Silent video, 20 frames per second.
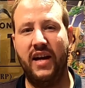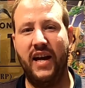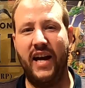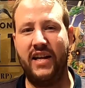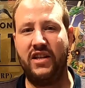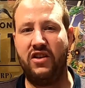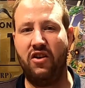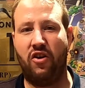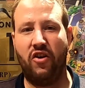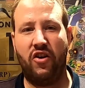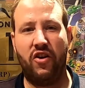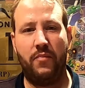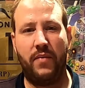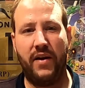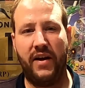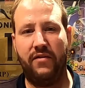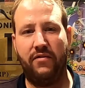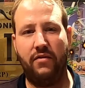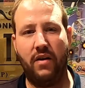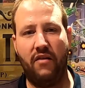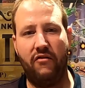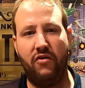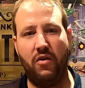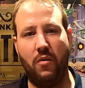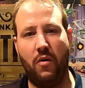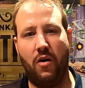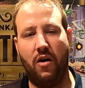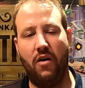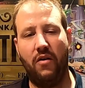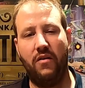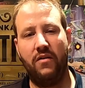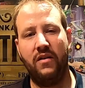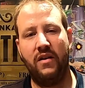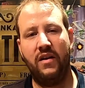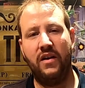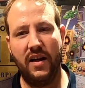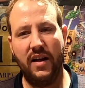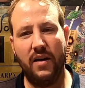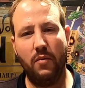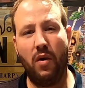It's not going to be for everyone.
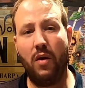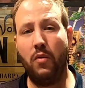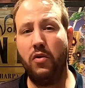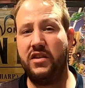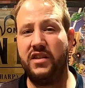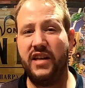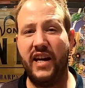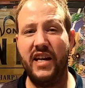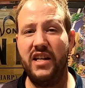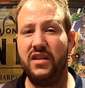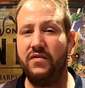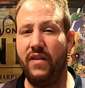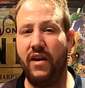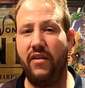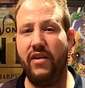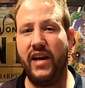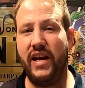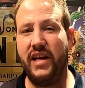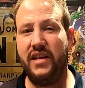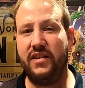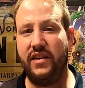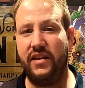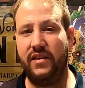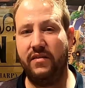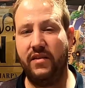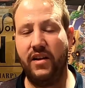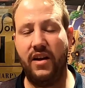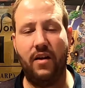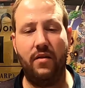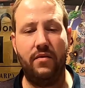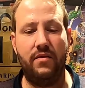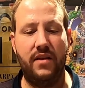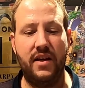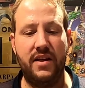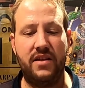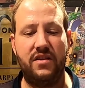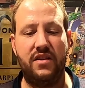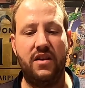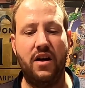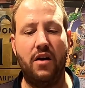What I would say is very easy. You know,
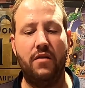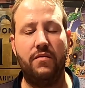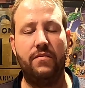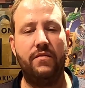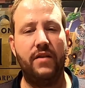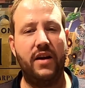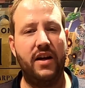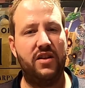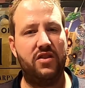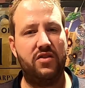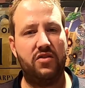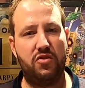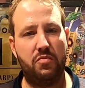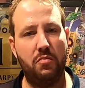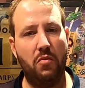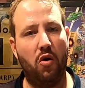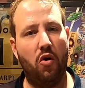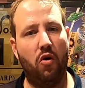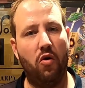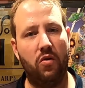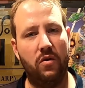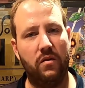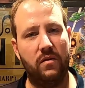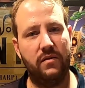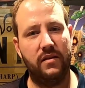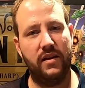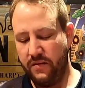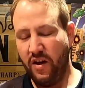this stuff is small.